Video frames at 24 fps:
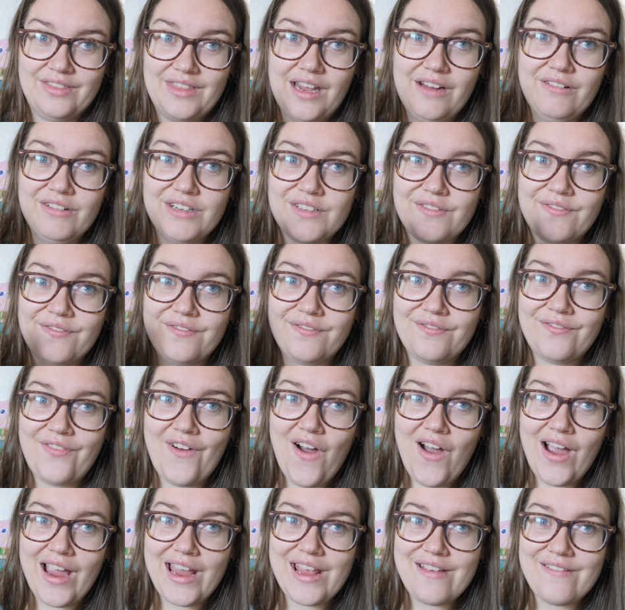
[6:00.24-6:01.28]
There is
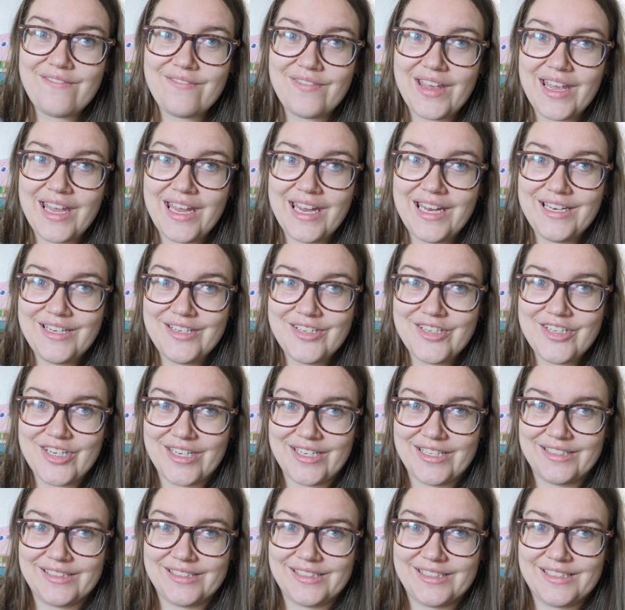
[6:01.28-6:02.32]
five
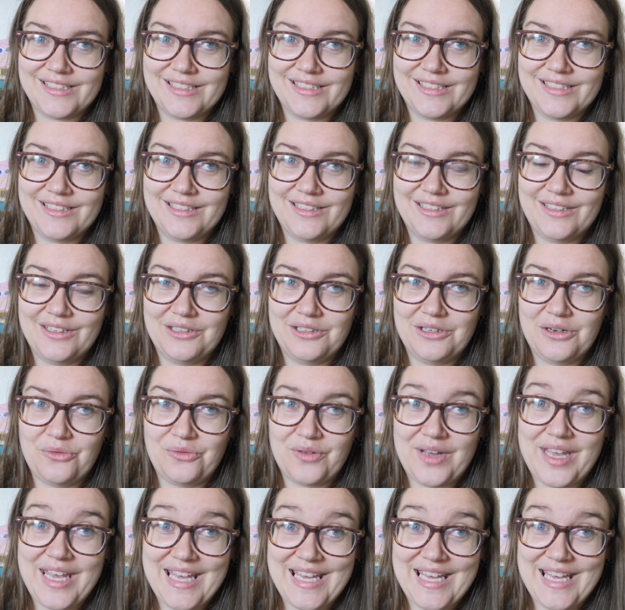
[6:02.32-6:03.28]
inches of